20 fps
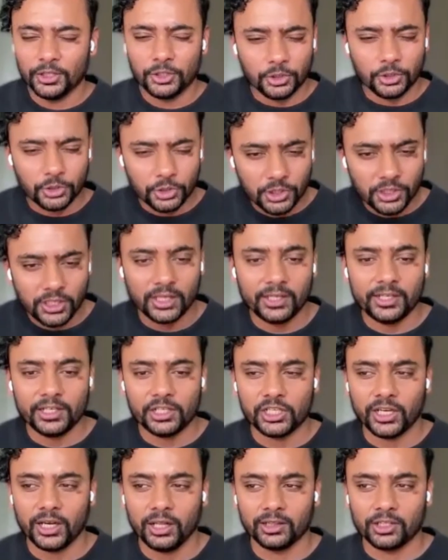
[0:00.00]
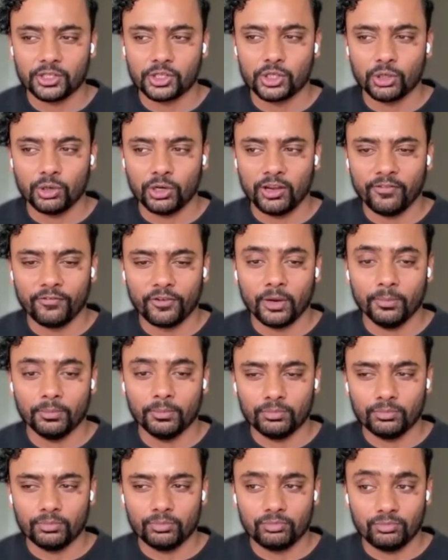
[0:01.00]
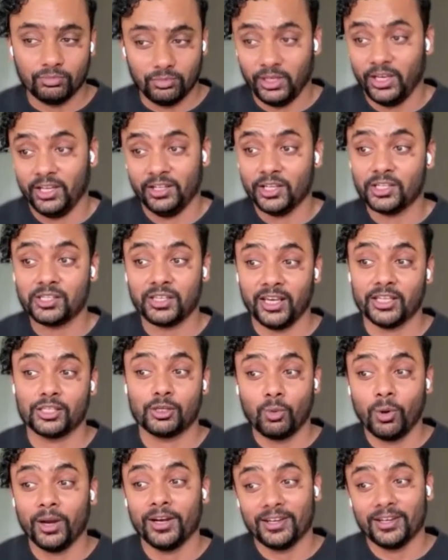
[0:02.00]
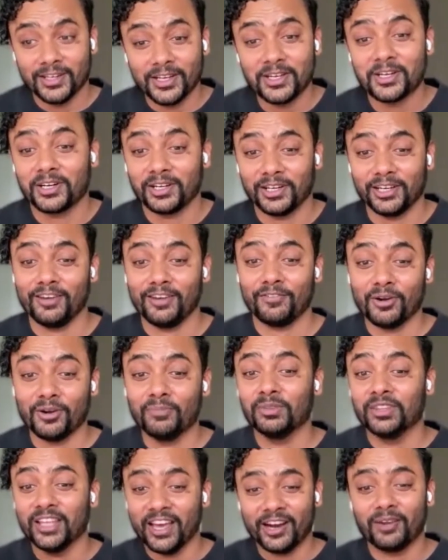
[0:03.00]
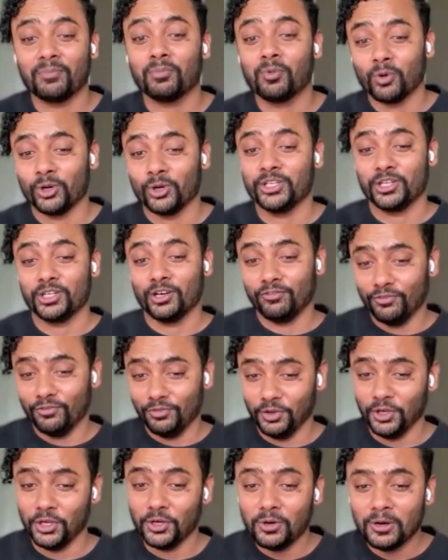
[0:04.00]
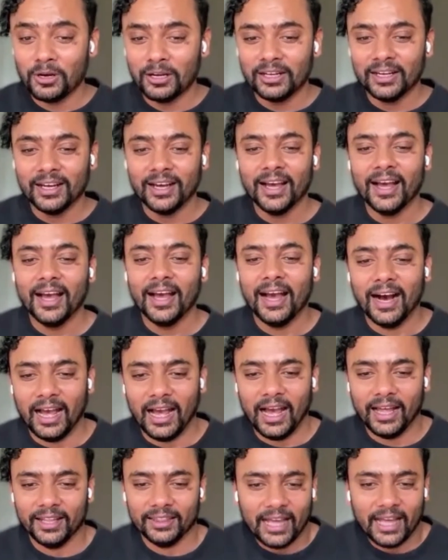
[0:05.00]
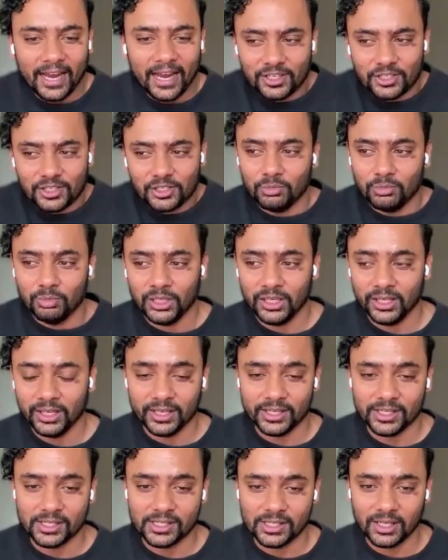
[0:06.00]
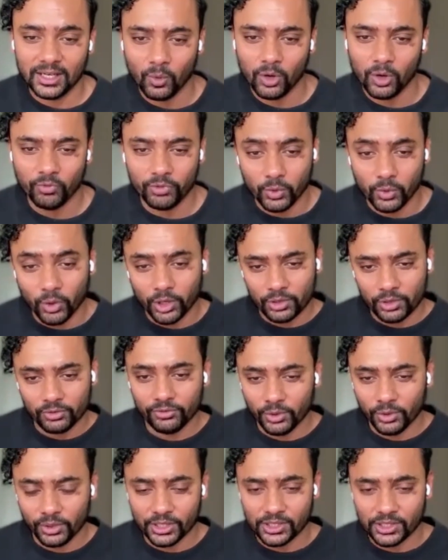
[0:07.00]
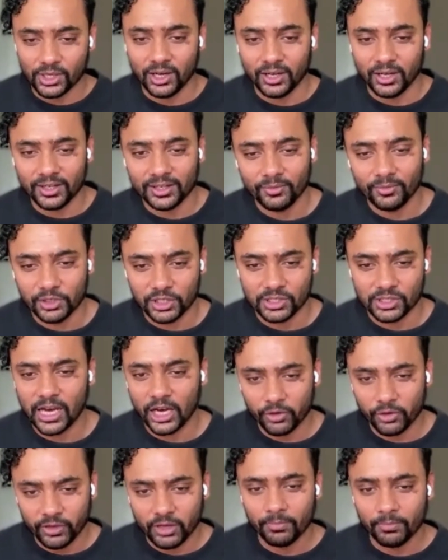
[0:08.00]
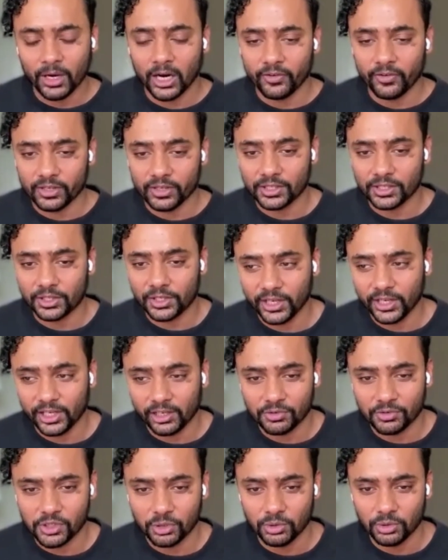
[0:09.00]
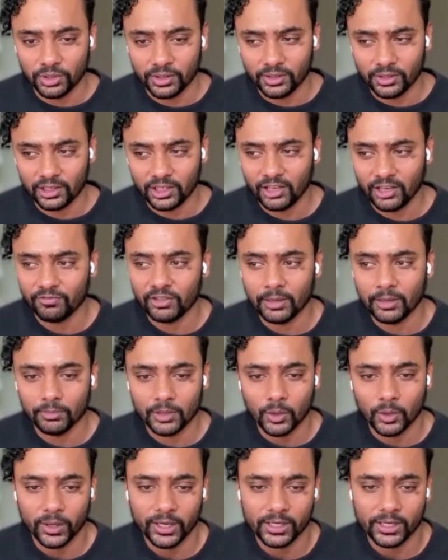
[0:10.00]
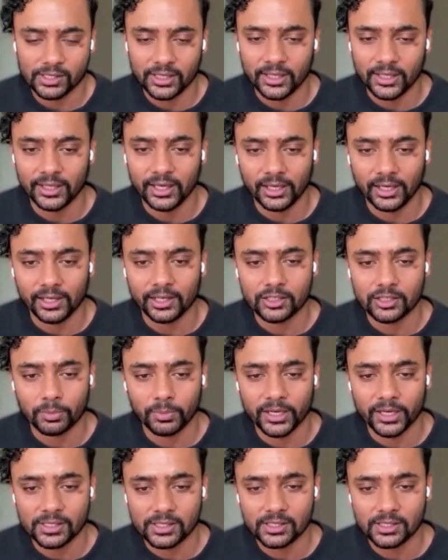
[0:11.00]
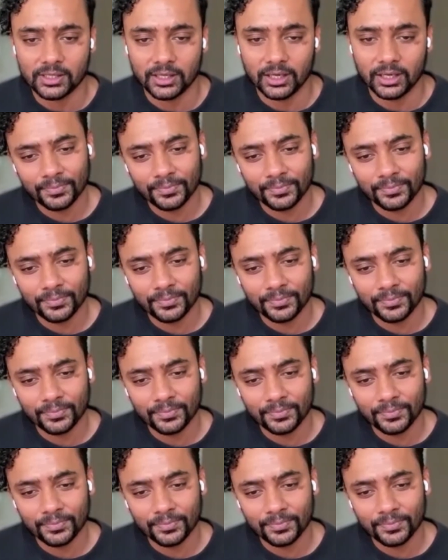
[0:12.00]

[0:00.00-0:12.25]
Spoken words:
to really tell the story from, in this case, quite literally from their point of view. And that to me is what we want to focus on, which is how do we empower the creatives to give them the ways that they can express.